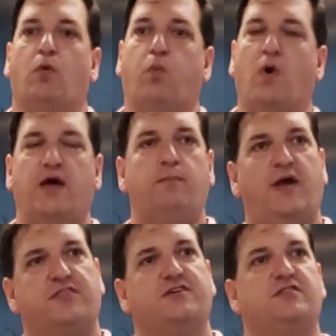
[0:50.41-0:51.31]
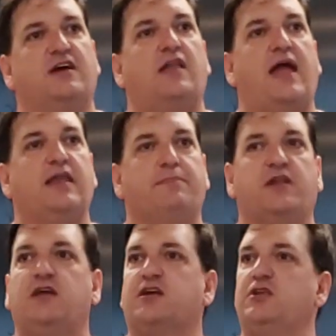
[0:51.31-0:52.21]
one method that
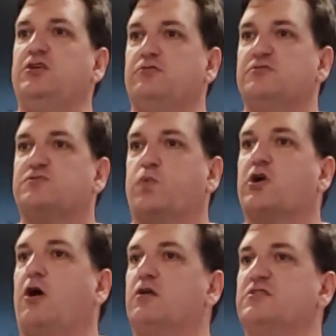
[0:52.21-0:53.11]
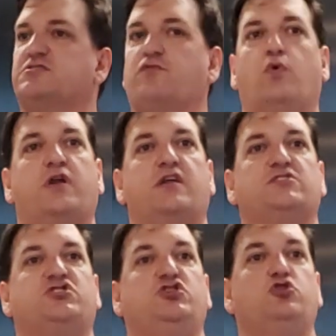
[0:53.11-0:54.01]
anybody can use, regardless of what it
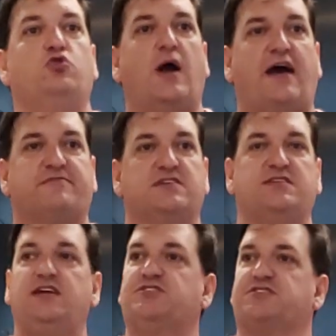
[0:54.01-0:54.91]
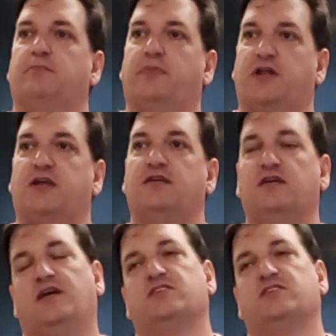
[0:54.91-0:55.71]
is you have to teach somebody,